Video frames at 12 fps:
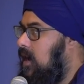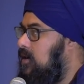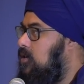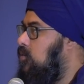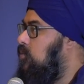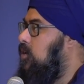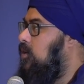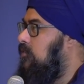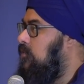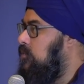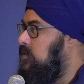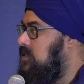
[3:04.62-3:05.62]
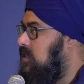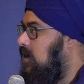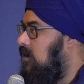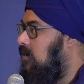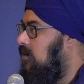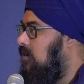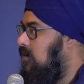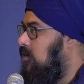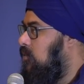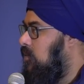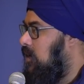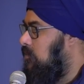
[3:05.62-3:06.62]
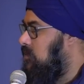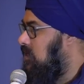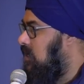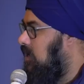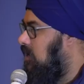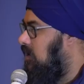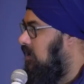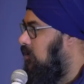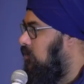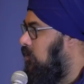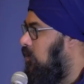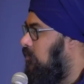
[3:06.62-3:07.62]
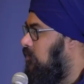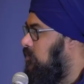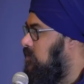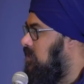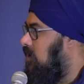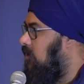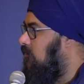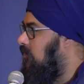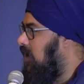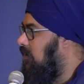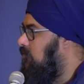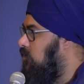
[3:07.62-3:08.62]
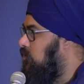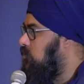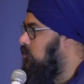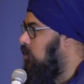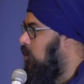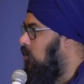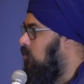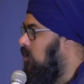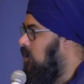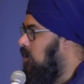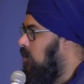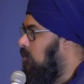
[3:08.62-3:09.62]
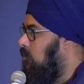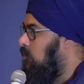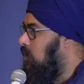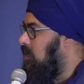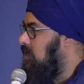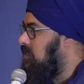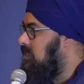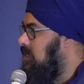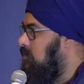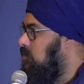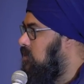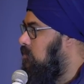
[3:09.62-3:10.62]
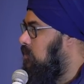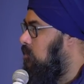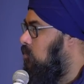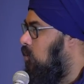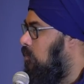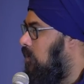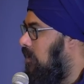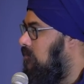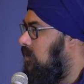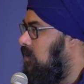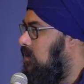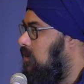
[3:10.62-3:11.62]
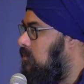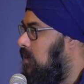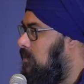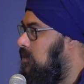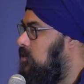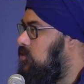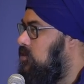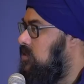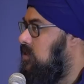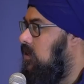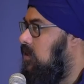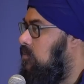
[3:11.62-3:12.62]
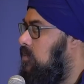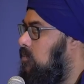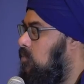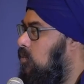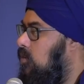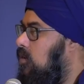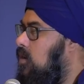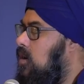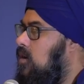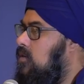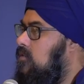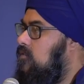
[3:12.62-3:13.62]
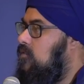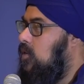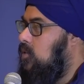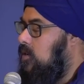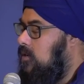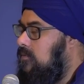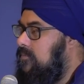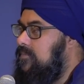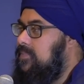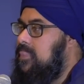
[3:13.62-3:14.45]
I don't know if it was there when I was a kid. I don't know if it was there 5 years ago, but it seems to be more prevalent, and maybe it's just a little bit more vocal.